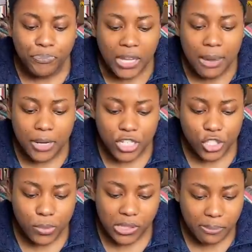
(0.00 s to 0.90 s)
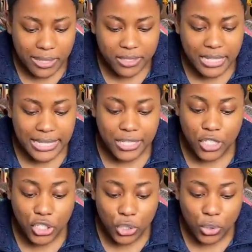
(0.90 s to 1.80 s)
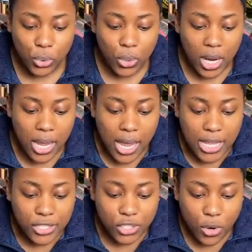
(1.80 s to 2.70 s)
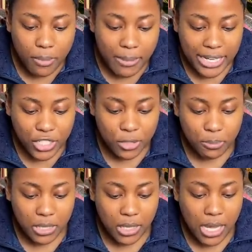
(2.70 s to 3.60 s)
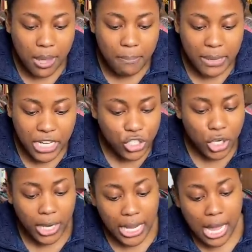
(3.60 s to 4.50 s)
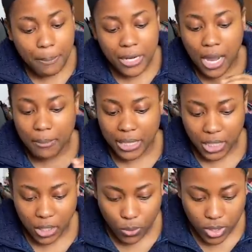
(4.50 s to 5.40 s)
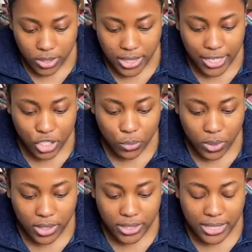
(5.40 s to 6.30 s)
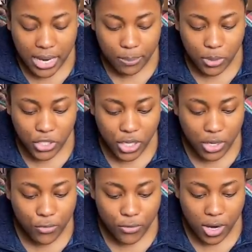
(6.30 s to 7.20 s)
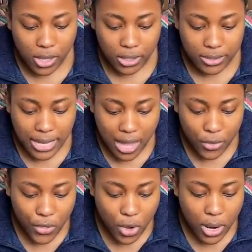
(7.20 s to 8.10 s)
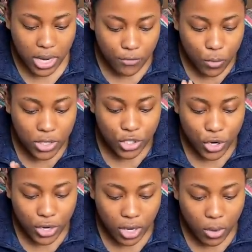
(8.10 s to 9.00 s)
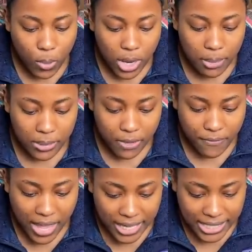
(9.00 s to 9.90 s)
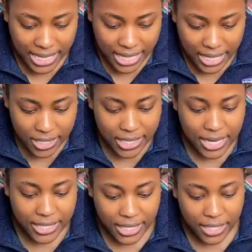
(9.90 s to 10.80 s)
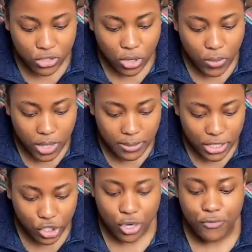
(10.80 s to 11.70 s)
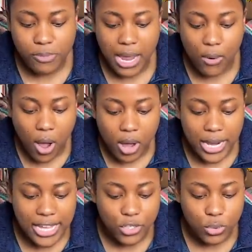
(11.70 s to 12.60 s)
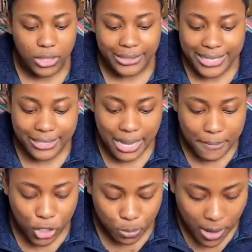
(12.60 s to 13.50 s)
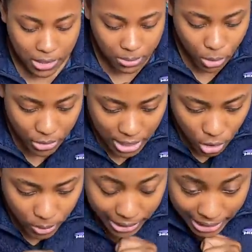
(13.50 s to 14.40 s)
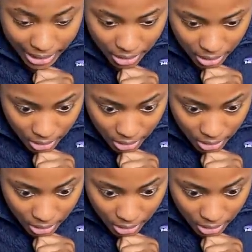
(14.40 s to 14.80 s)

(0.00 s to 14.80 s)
I'm not sure what the best thing to do, so it might just be me shutting up and not making it worse. I just wanted to say I appreciate you for calling this out, though. I never want to hurt anyone, but the fact is I did, so I want to make sure from now on I do the least damage as possible. Thank you again.